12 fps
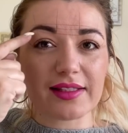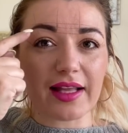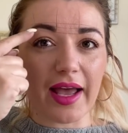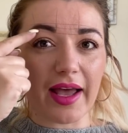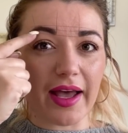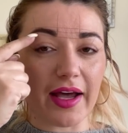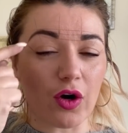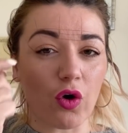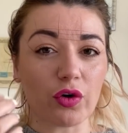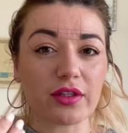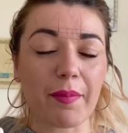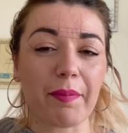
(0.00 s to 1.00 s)
hair,
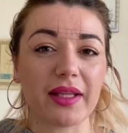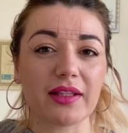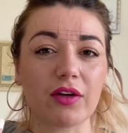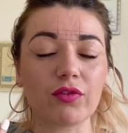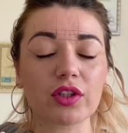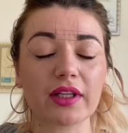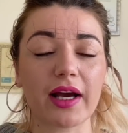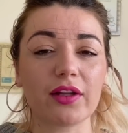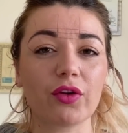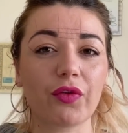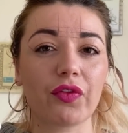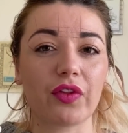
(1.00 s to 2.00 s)
or depending what kind
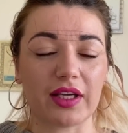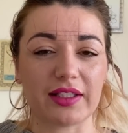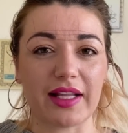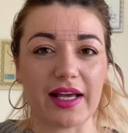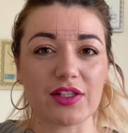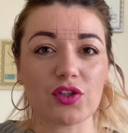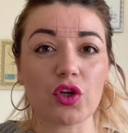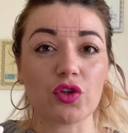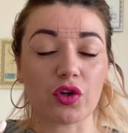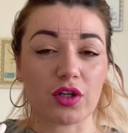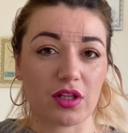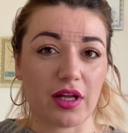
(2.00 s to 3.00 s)
of thickness
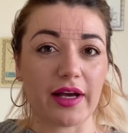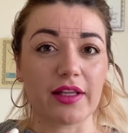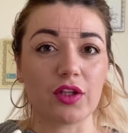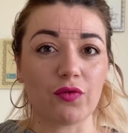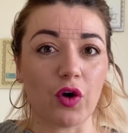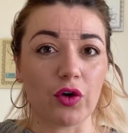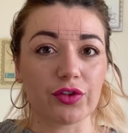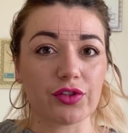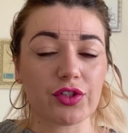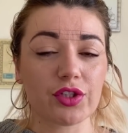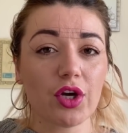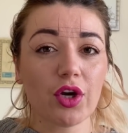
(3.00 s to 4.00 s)
your client
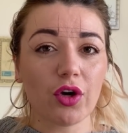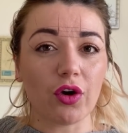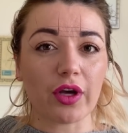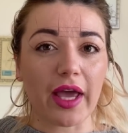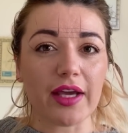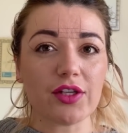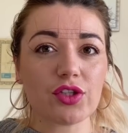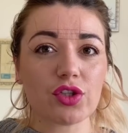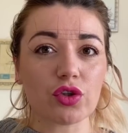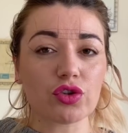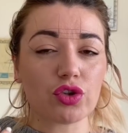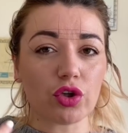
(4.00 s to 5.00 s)
wants. Okay,
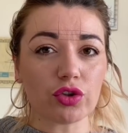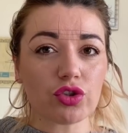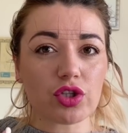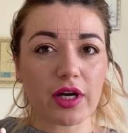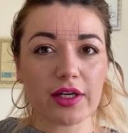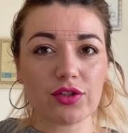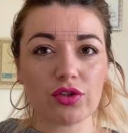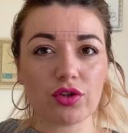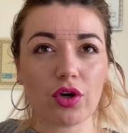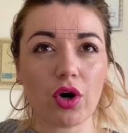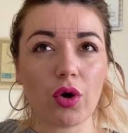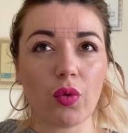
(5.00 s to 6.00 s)
so don't try to
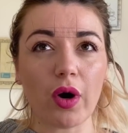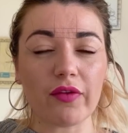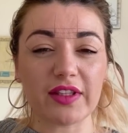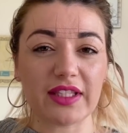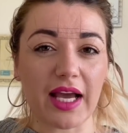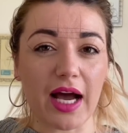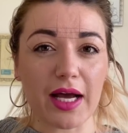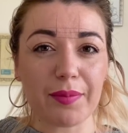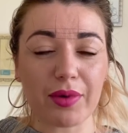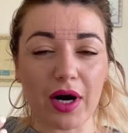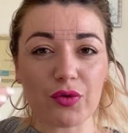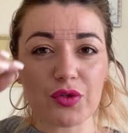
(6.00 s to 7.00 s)
go with the
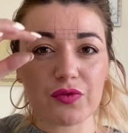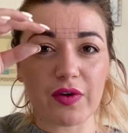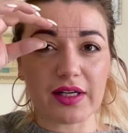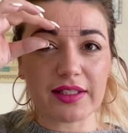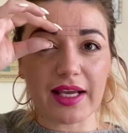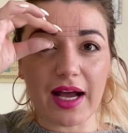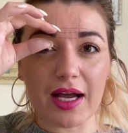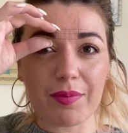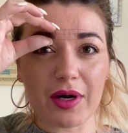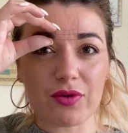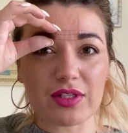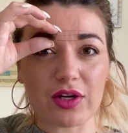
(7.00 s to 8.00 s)
eyebrows where the
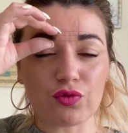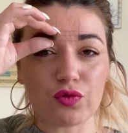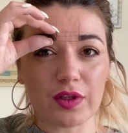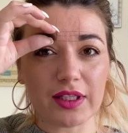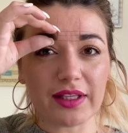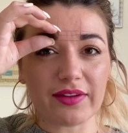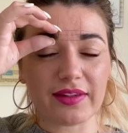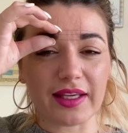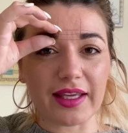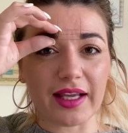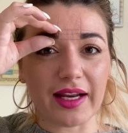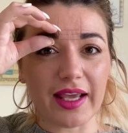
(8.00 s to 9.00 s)
eyebrows are really
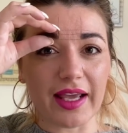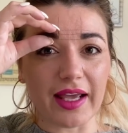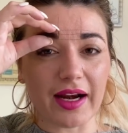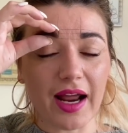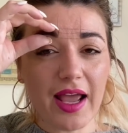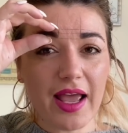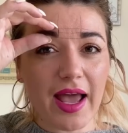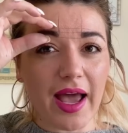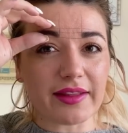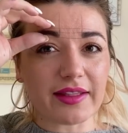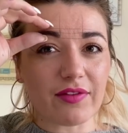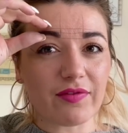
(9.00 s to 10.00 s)
thick in here
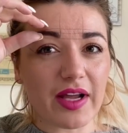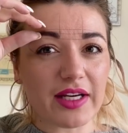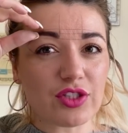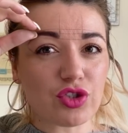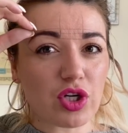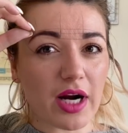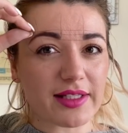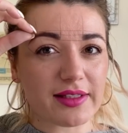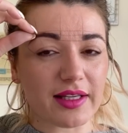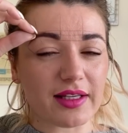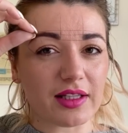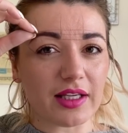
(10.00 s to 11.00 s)
and then very
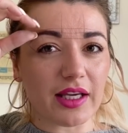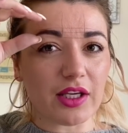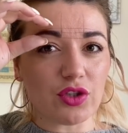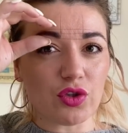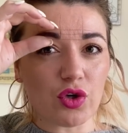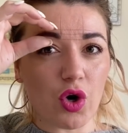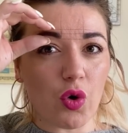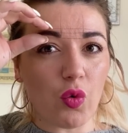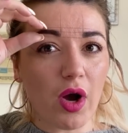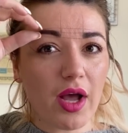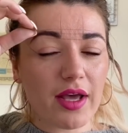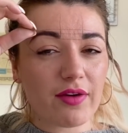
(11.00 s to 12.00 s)
drastically you
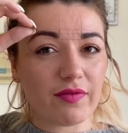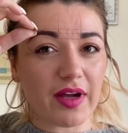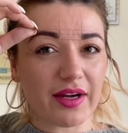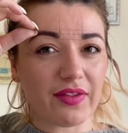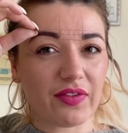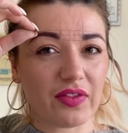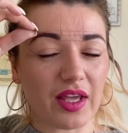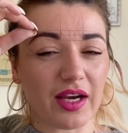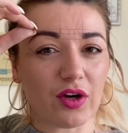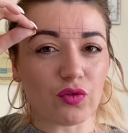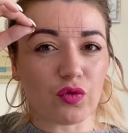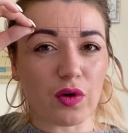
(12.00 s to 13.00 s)
go very
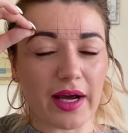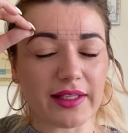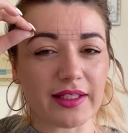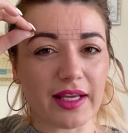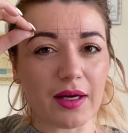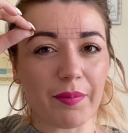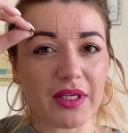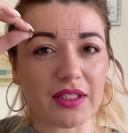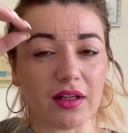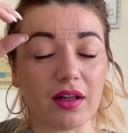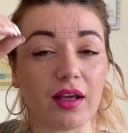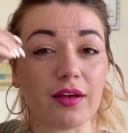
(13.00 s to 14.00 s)
thin right in the
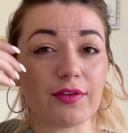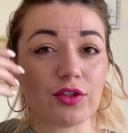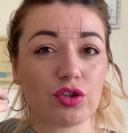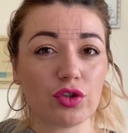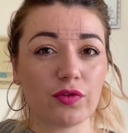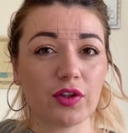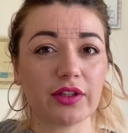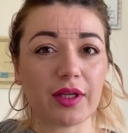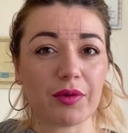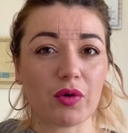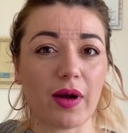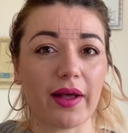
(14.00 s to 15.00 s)
middle. If you do want
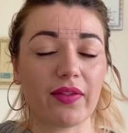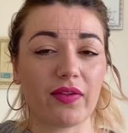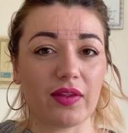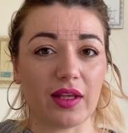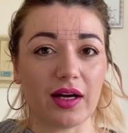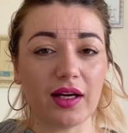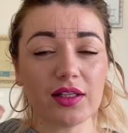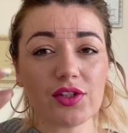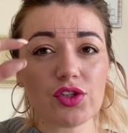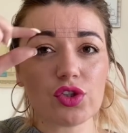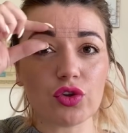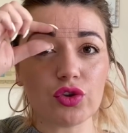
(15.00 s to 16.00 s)
them quite thinner,
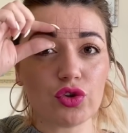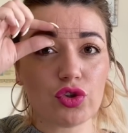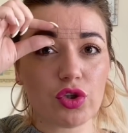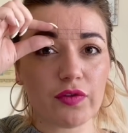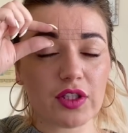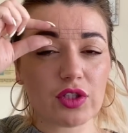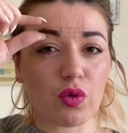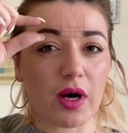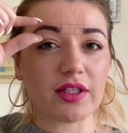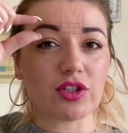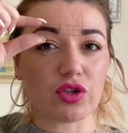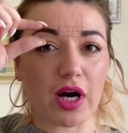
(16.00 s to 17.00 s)
so you do it
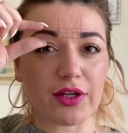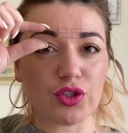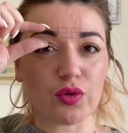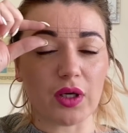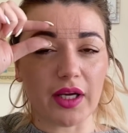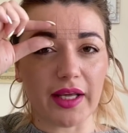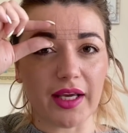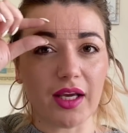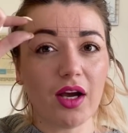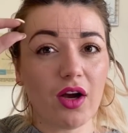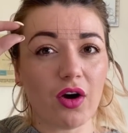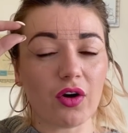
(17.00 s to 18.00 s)
quite gradually,
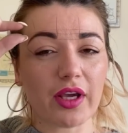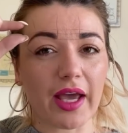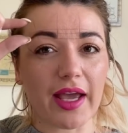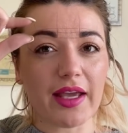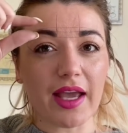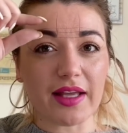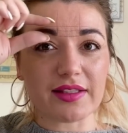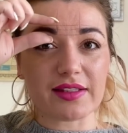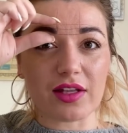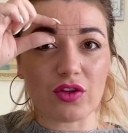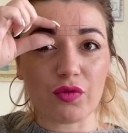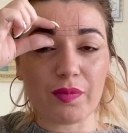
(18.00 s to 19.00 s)
okay,
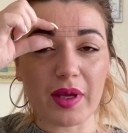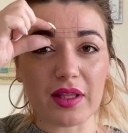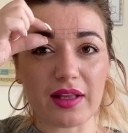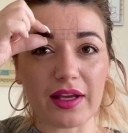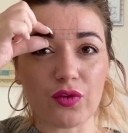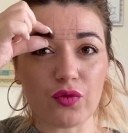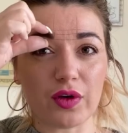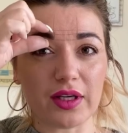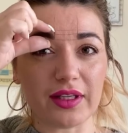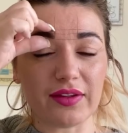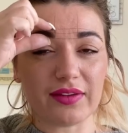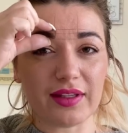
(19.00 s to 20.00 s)
instead of being like
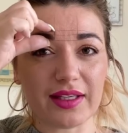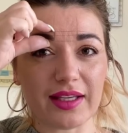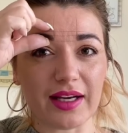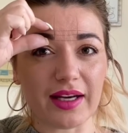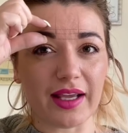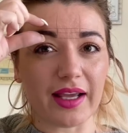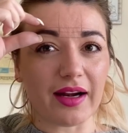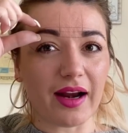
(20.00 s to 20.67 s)
really thick in here